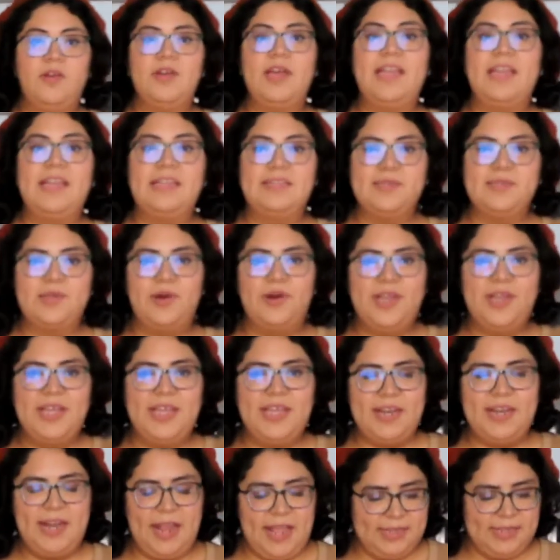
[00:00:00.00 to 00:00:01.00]
Okay, let's go
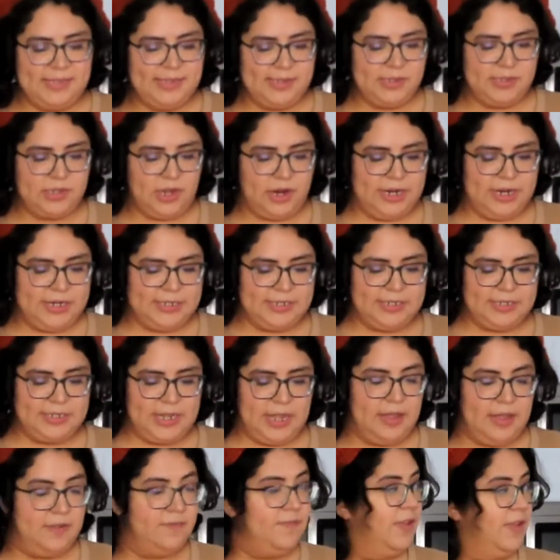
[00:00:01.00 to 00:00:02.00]
ahead and start
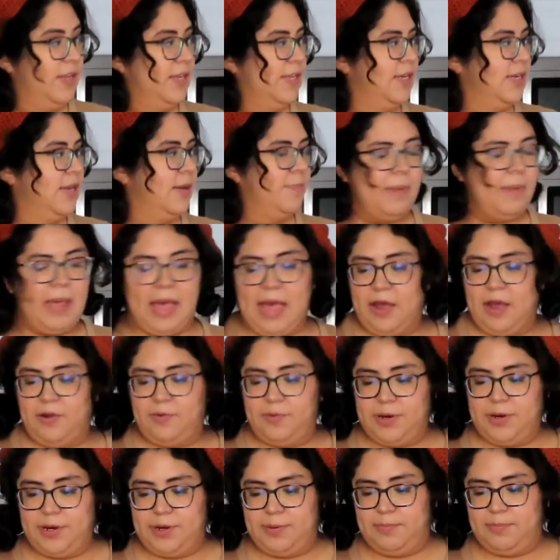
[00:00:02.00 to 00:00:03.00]
filling up
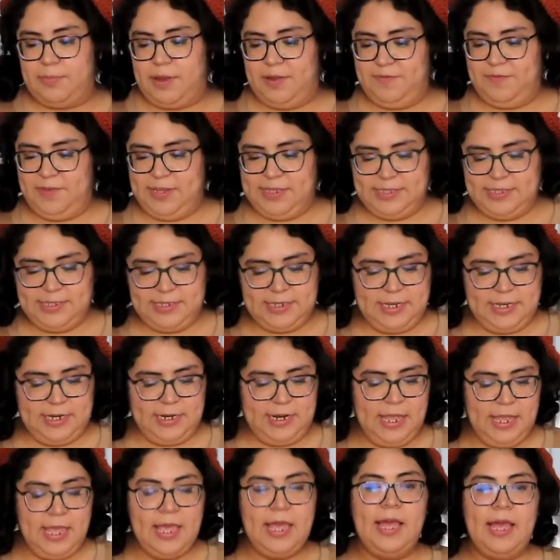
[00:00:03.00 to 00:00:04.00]
our muffin tin.
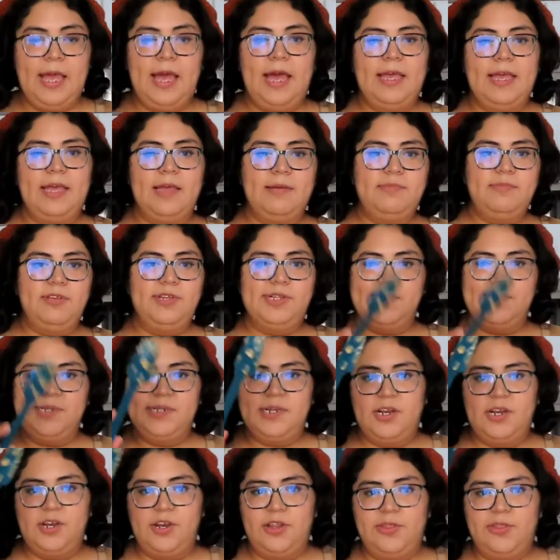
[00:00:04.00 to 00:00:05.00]
I am
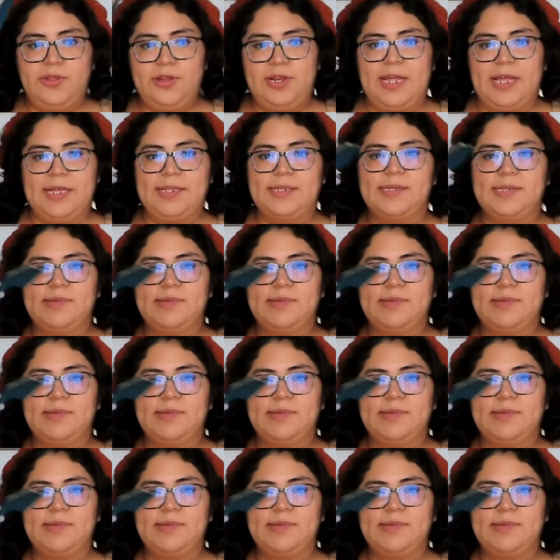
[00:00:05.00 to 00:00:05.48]
using another like